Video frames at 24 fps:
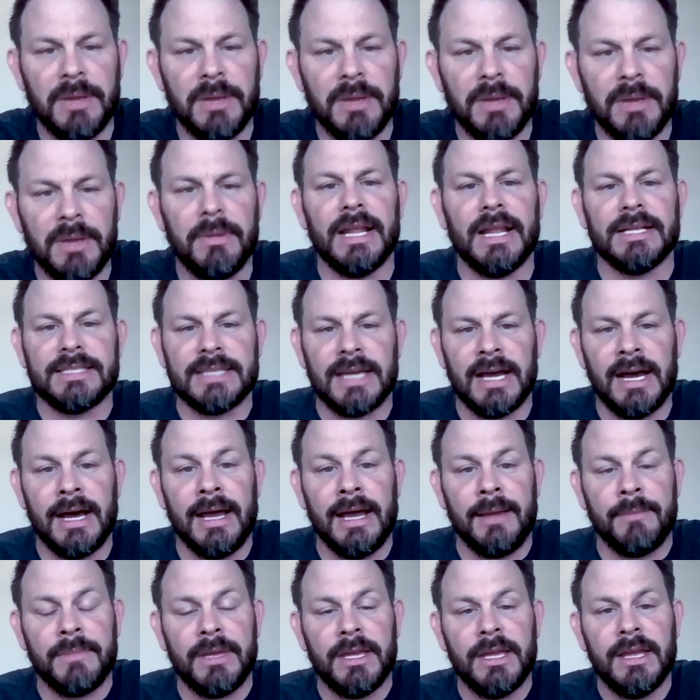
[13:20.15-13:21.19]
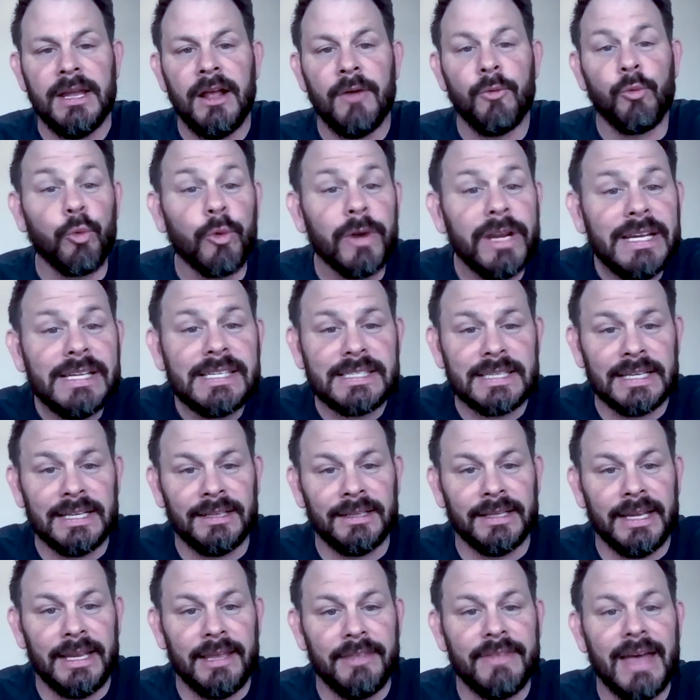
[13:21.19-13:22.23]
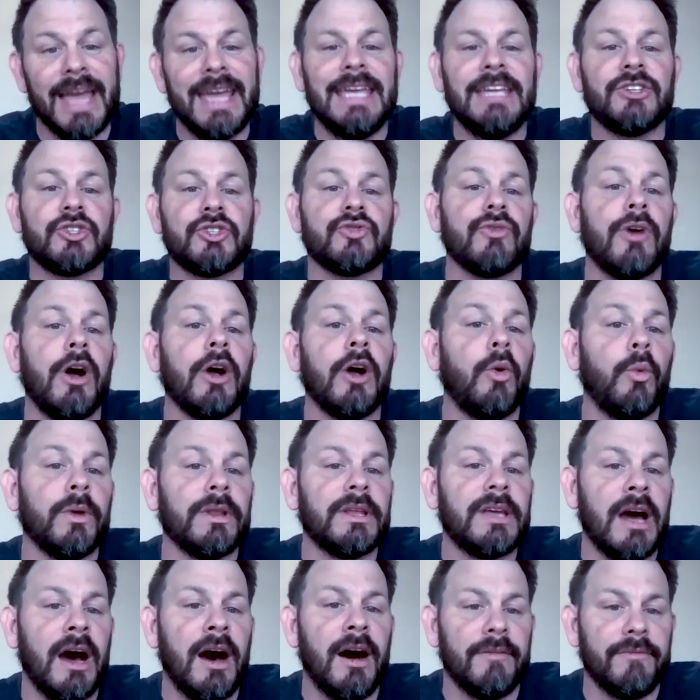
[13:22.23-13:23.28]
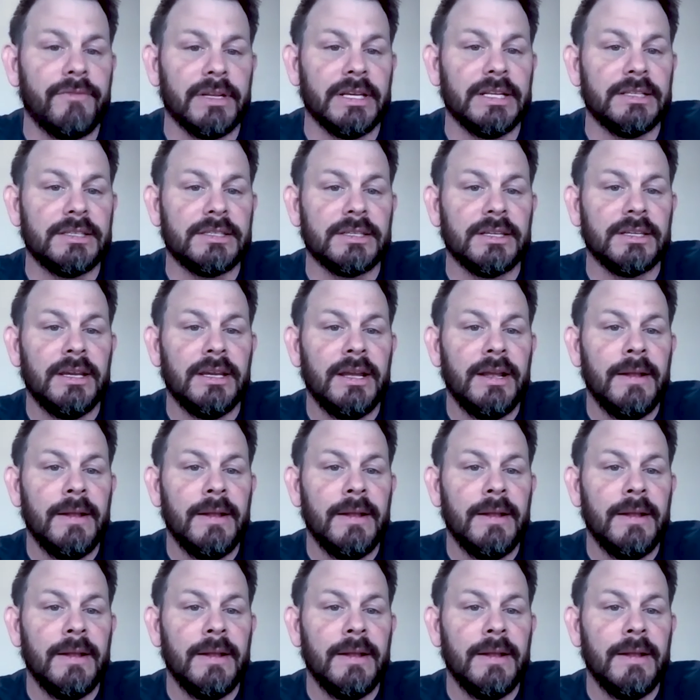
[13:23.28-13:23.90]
Tell me about a time recently that he struggled with confidence.